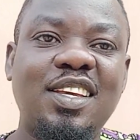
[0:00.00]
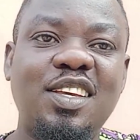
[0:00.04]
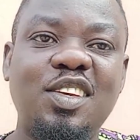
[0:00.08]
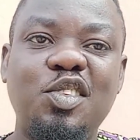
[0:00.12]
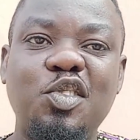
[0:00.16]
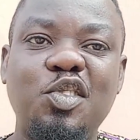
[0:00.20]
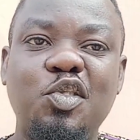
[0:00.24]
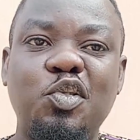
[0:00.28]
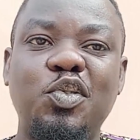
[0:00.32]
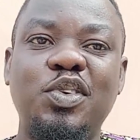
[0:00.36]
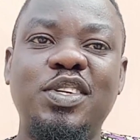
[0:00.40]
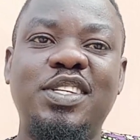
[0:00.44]

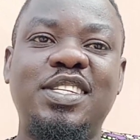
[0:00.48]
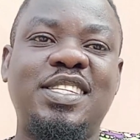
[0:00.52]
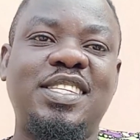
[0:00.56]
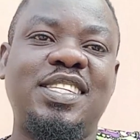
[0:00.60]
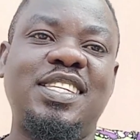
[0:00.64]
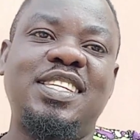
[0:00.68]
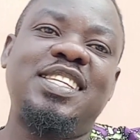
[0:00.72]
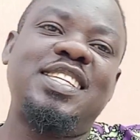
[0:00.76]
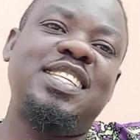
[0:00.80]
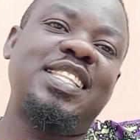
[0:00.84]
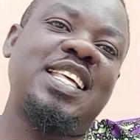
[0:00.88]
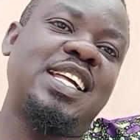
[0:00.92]
you will
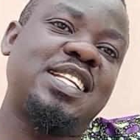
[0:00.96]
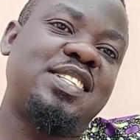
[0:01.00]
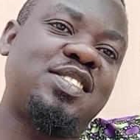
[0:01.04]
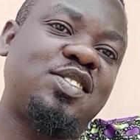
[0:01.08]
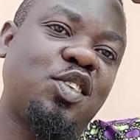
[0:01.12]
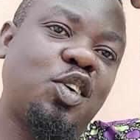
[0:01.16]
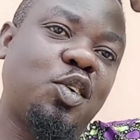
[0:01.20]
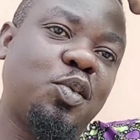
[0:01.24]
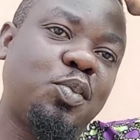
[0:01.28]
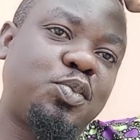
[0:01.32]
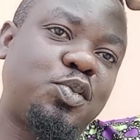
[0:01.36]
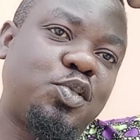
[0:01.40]
see that
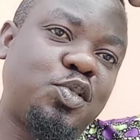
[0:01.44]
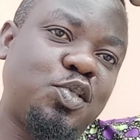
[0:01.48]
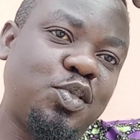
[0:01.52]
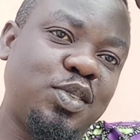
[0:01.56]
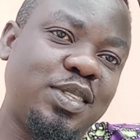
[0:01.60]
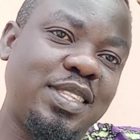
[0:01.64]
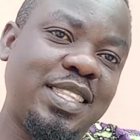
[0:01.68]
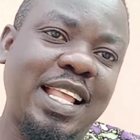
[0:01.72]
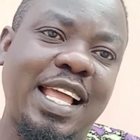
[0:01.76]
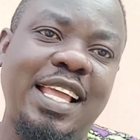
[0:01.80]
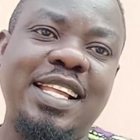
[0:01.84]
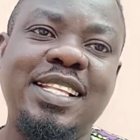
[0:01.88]
up to
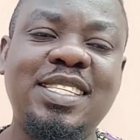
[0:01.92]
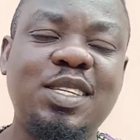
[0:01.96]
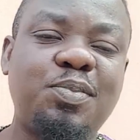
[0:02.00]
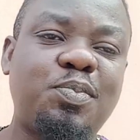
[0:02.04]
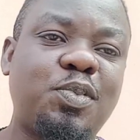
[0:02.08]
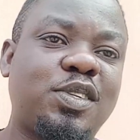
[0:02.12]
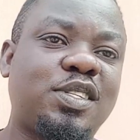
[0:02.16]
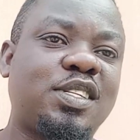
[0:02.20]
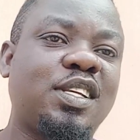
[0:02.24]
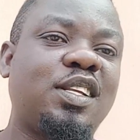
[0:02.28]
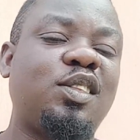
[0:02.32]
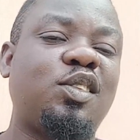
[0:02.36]

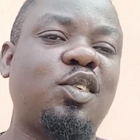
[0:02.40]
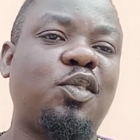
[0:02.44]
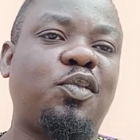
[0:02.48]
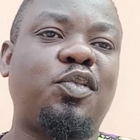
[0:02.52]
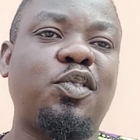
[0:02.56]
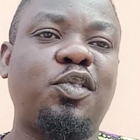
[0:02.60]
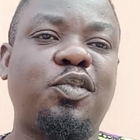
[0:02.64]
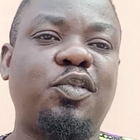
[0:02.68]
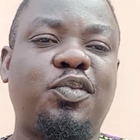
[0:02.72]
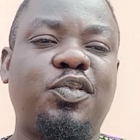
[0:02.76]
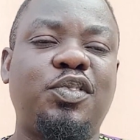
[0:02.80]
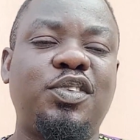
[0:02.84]
90% of
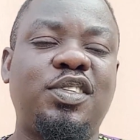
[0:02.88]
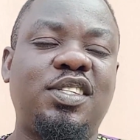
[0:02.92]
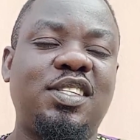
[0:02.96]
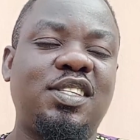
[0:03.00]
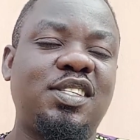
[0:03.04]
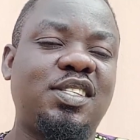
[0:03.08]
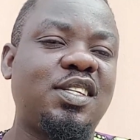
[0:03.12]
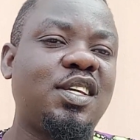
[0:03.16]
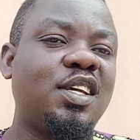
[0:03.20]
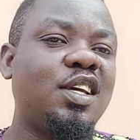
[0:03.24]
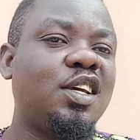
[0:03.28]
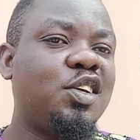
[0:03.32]
your
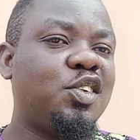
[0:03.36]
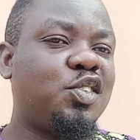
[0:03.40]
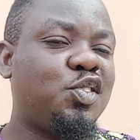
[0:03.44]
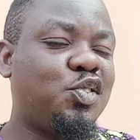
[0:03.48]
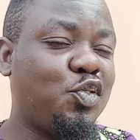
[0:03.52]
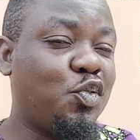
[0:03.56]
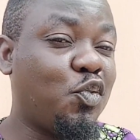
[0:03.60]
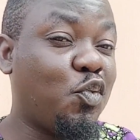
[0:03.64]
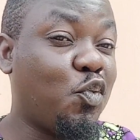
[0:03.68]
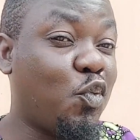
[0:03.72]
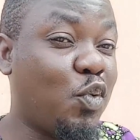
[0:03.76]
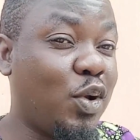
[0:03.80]
fishes
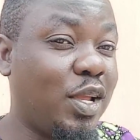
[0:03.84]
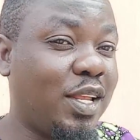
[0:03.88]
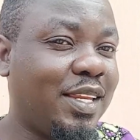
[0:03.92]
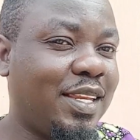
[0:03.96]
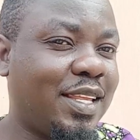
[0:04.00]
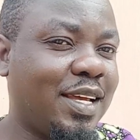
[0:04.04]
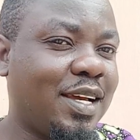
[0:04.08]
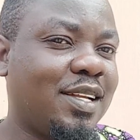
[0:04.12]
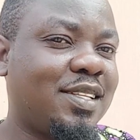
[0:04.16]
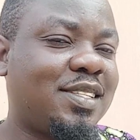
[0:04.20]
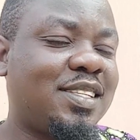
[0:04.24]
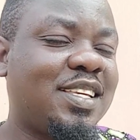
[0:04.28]
should weigh
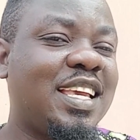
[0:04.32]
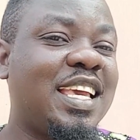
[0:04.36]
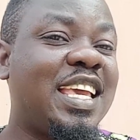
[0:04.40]
that.